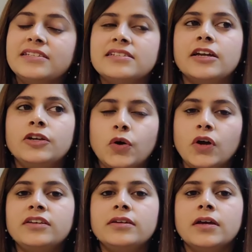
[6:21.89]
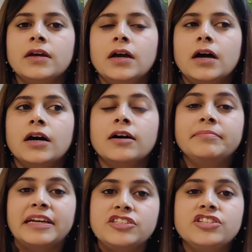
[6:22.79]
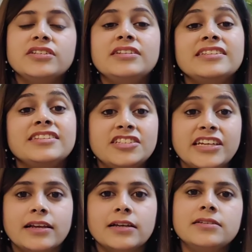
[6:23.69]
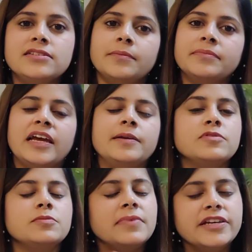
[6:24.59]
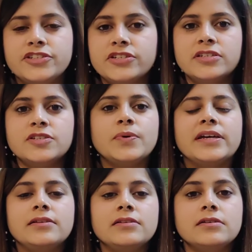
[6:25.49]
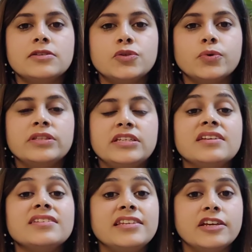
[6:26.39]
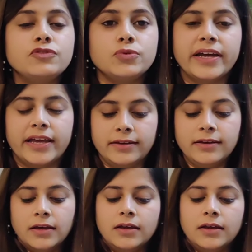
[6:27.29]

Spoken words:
These are not mentioned in the checklist, sometimes mentioned as well, so these are safe to carry.